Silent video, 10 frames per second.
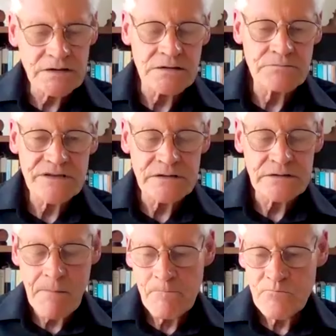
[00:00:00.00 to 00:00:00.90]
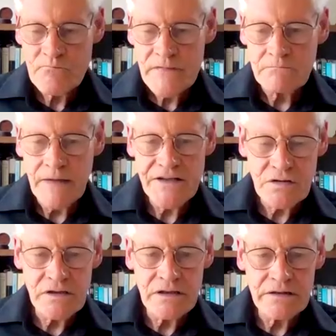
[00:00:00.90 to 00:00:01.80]
Whitlam to make
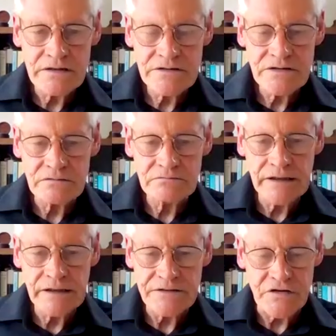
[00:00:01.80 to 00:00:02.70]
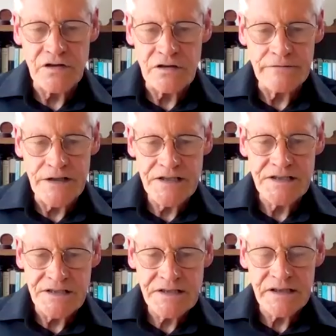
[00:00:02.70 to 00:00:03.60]
sure to get the
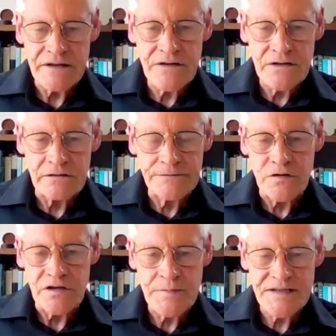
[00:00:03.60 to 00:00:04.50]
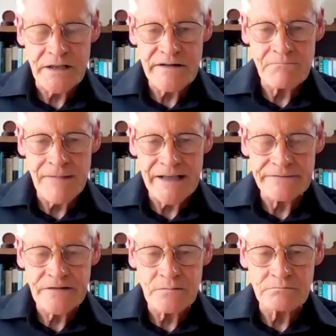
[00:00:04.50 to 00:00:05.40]
universities to get 30 or 40% of their
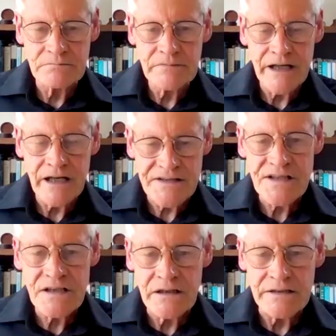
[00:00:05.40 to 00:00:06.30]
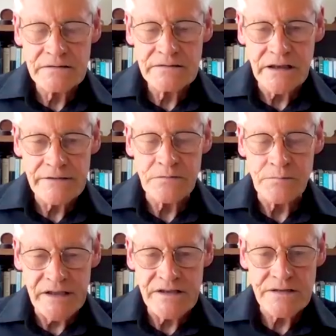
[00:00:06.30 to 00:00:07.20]
money from outside,
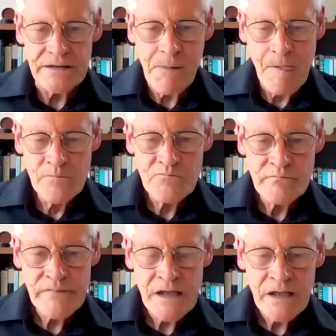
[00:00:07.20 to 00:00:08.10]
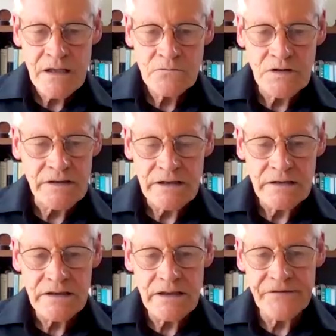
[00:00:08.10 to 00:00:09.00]
from industry. Well,
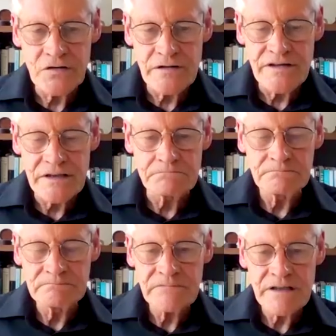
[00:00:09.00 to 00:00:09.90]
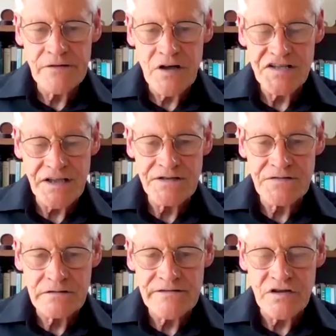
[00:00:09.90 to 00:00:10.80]
if you're the Vice
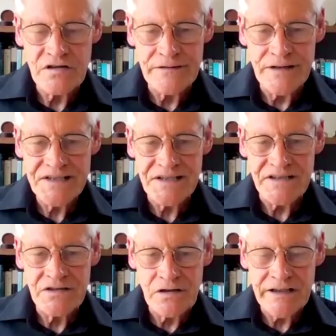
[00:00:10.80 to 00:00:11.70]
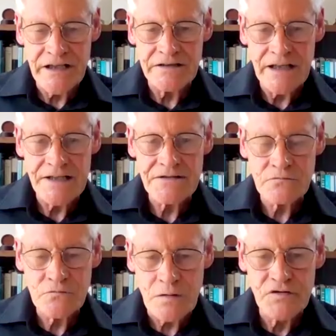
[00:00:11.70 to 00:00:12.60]
Chancellor of a university, you're not going to ask
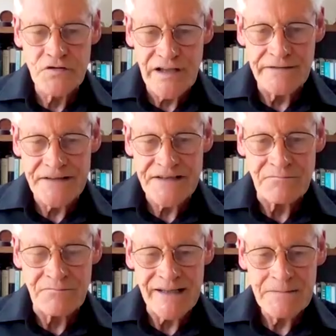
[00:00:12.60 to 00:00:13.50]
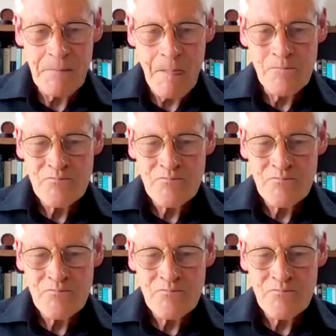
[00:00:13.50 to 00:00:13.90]
Rob Gourlay for some money.